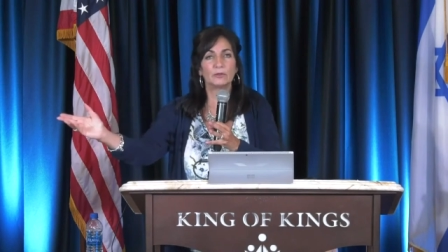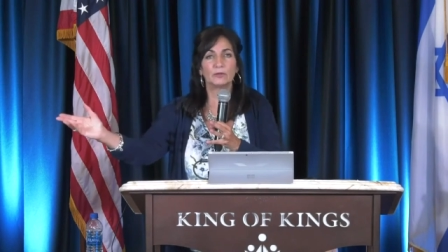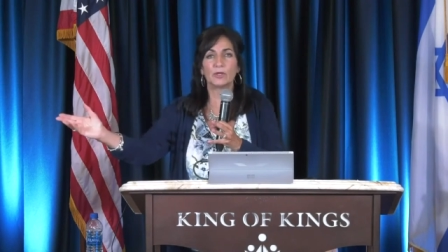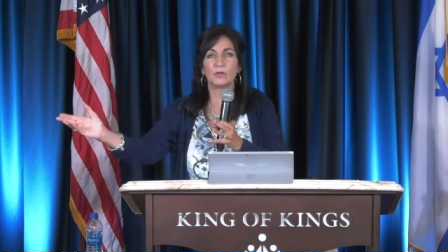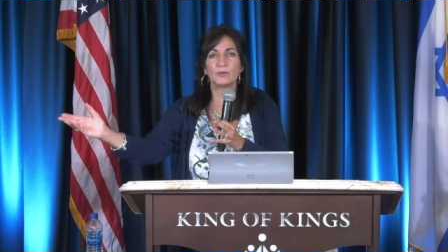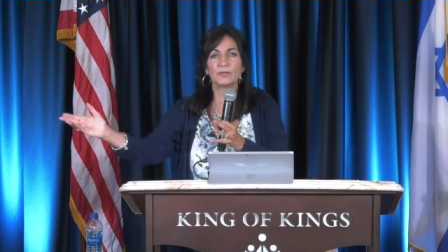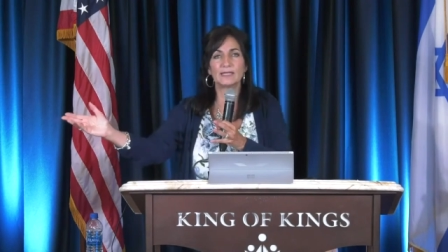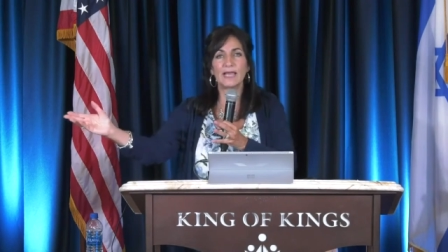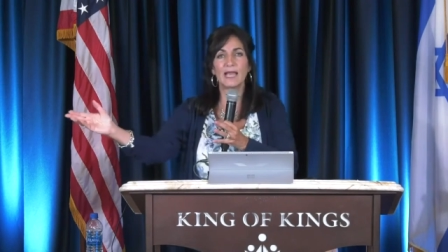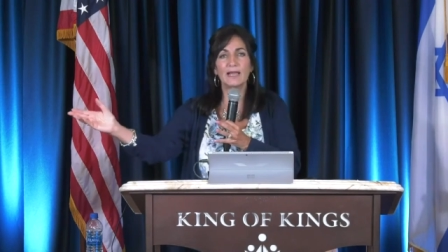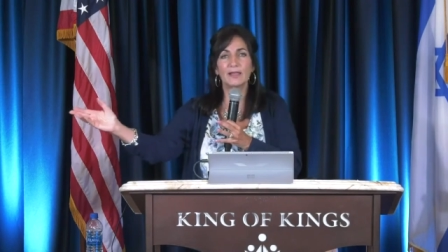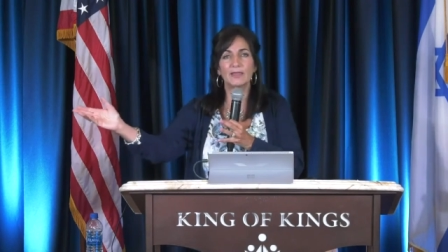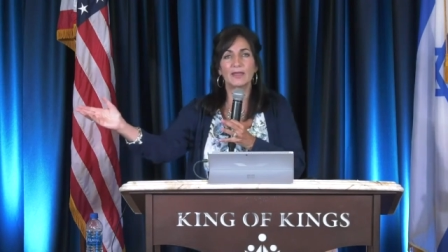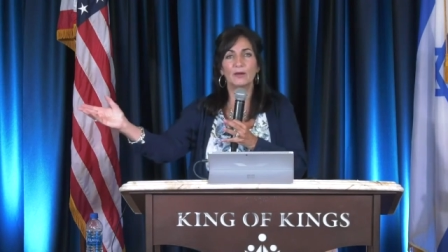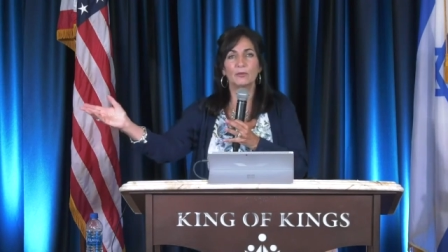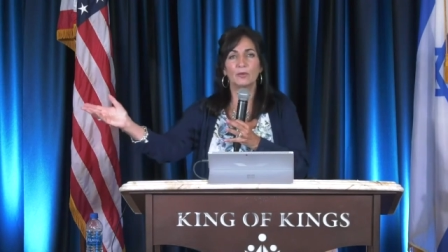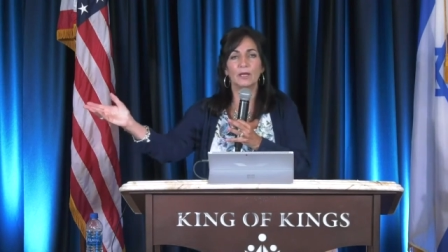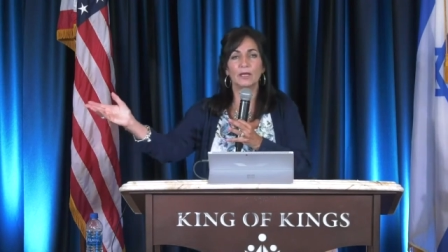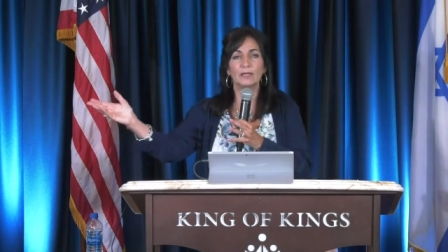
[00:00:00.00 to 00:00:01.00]
but we don't always
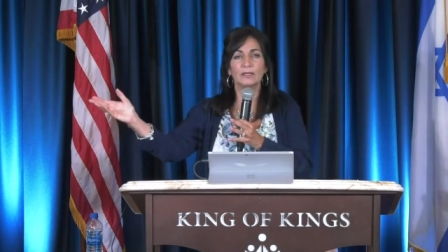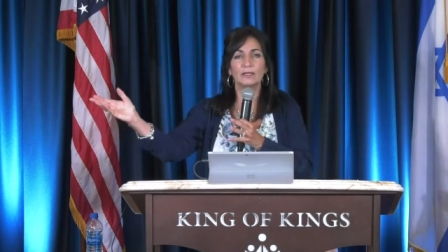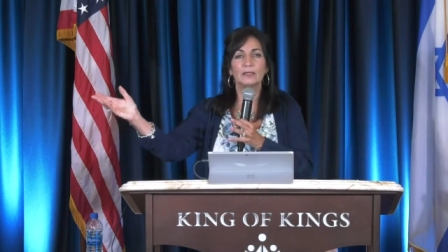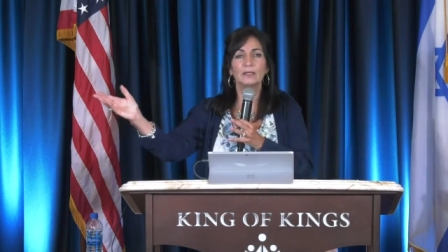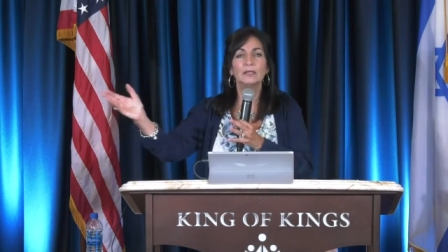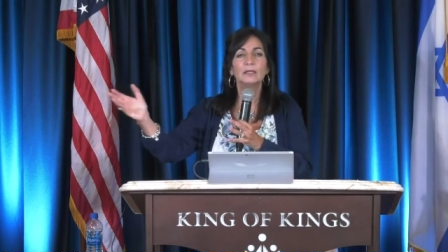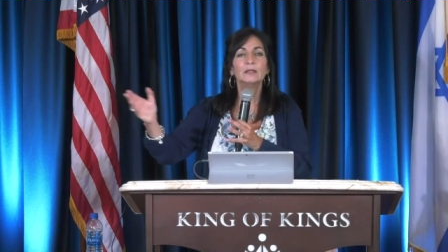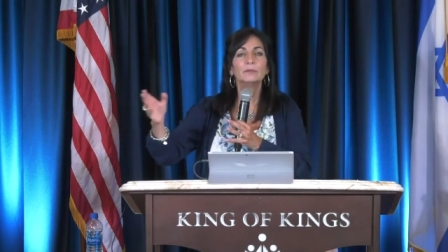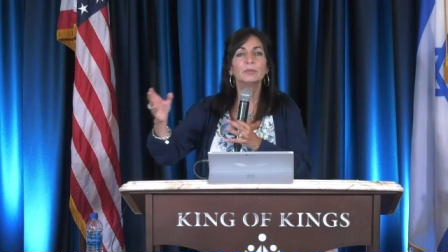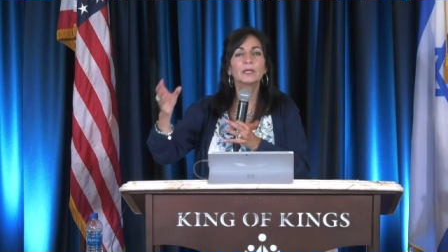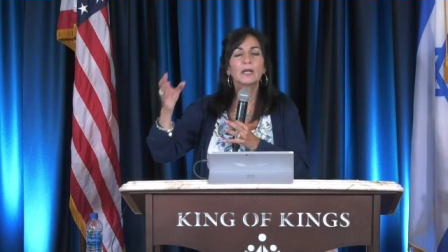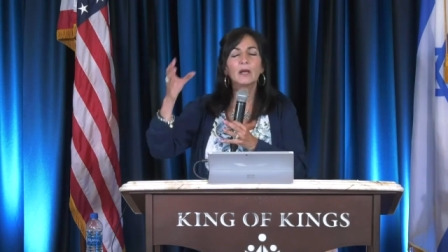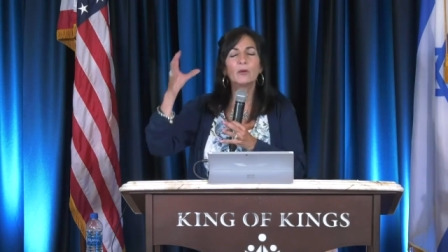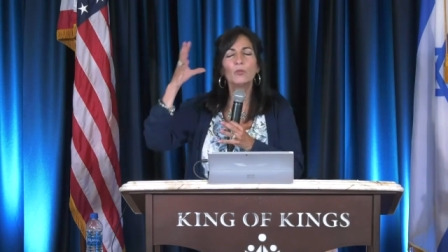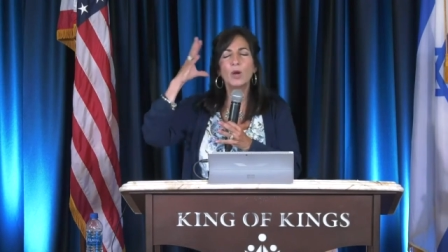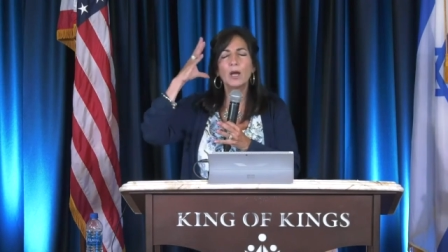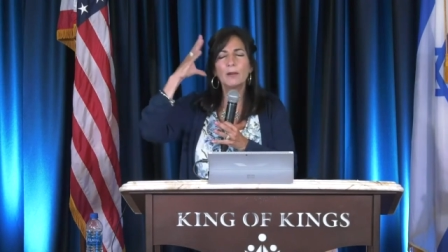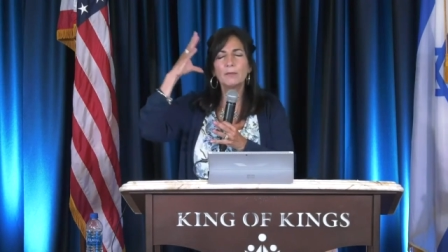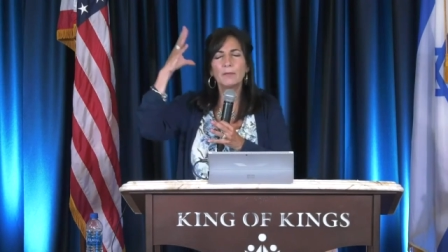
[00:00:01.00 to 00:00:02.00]
act that way.
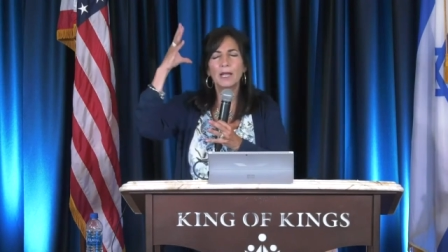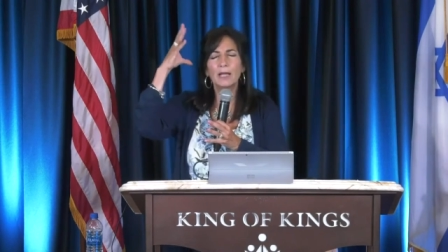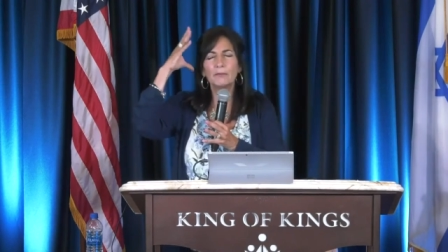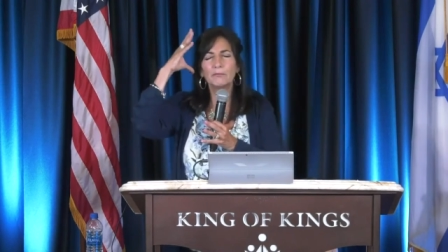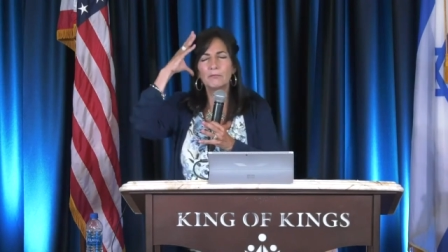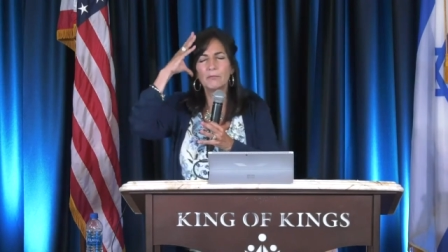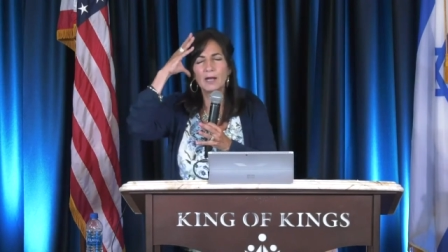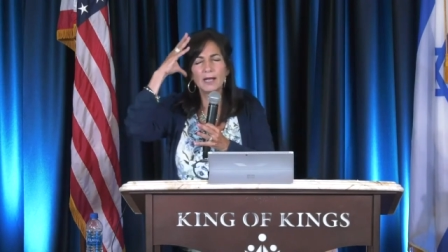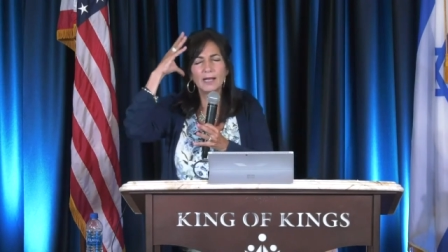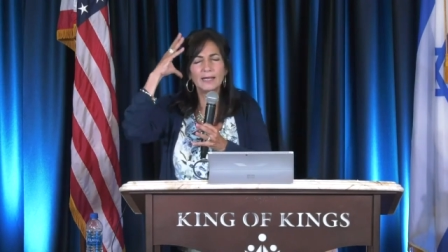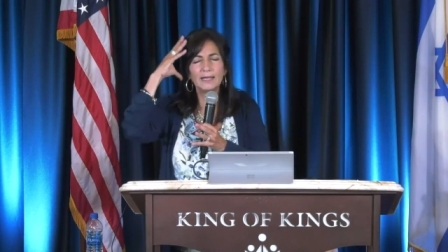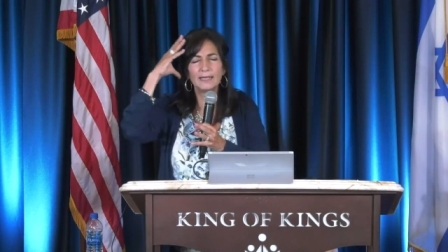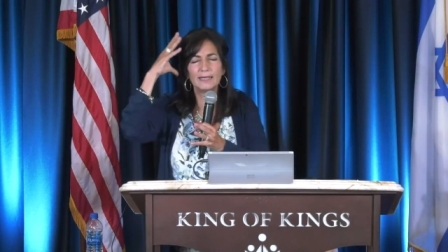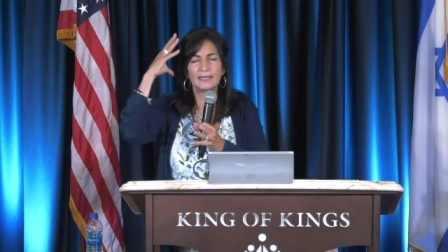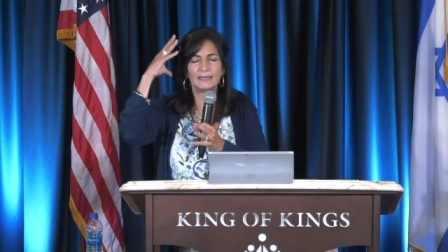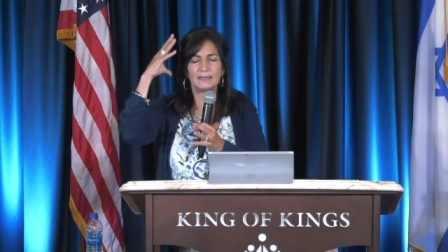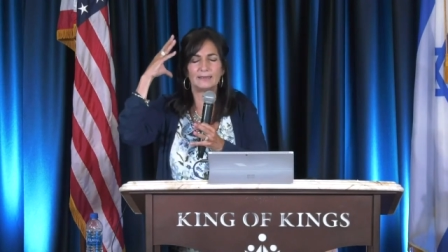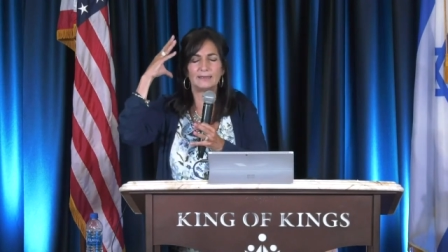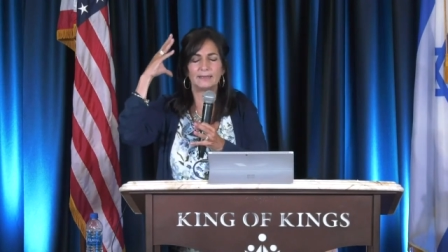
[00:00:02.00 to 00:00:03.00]
But I want my
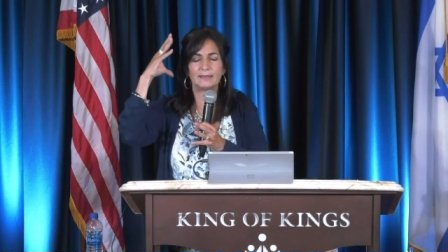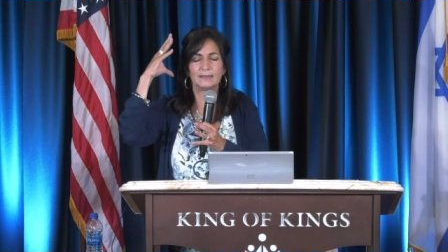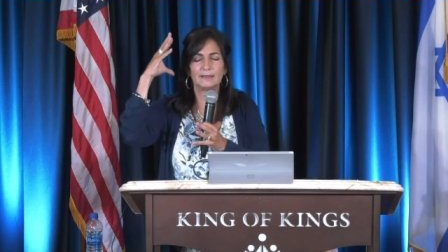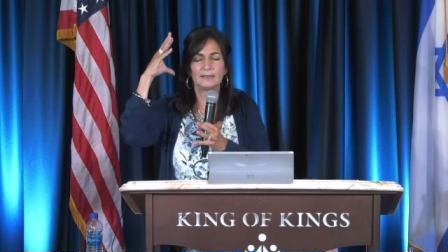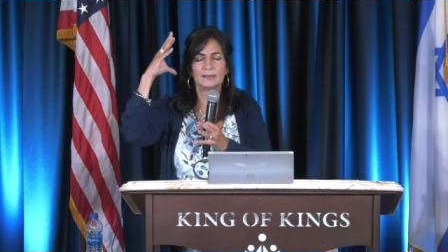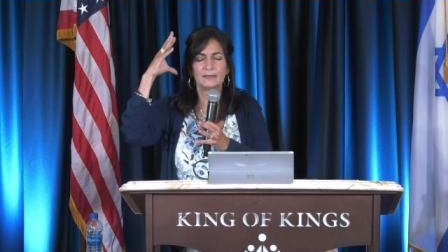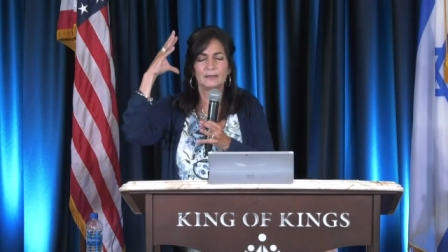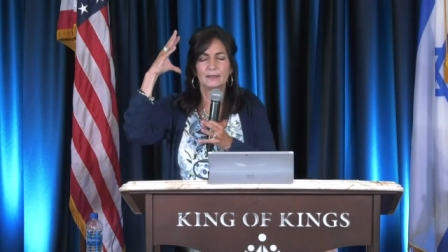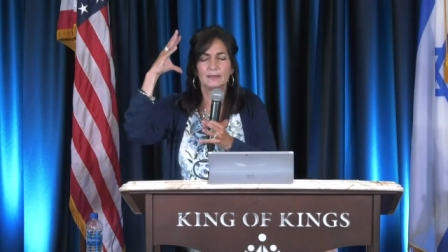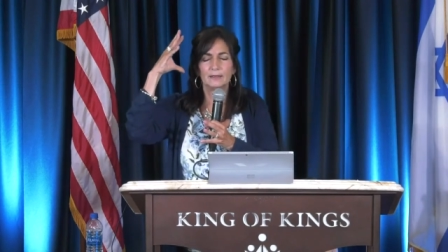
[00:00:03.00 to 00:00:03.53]
mind